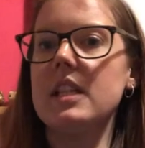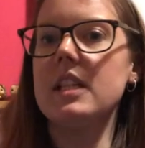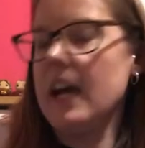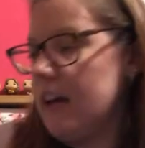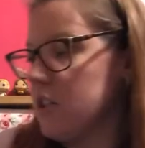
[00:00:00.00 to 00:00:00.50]

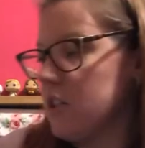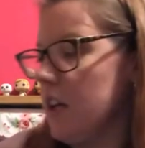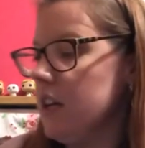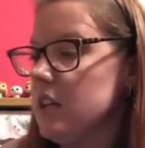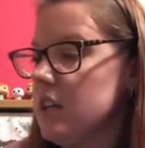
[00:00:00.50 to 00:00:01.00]
today
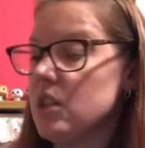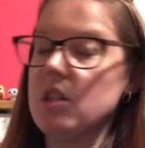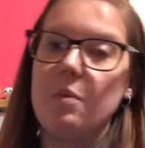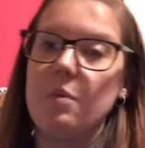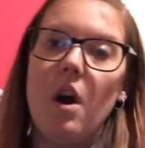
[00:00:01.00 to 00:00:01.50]
actually,
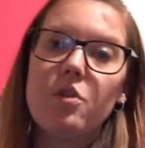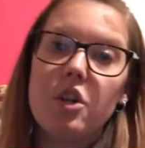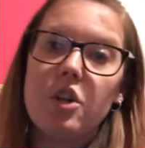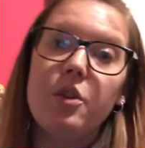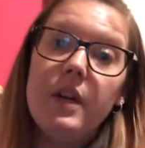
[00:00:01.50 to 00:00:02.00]
so what I'll
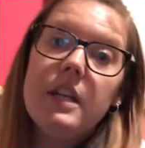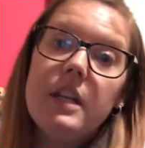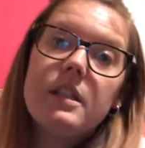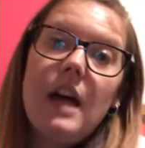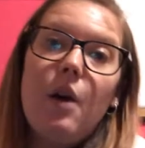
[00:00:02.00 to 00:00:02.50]
do
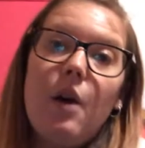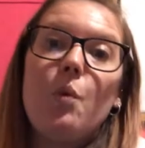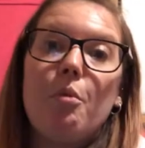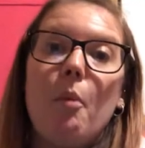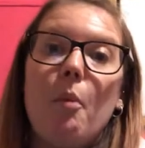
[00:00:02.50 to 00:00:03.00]
is
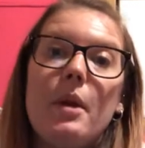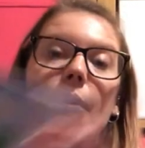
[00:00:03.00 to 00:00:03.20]
that'll probably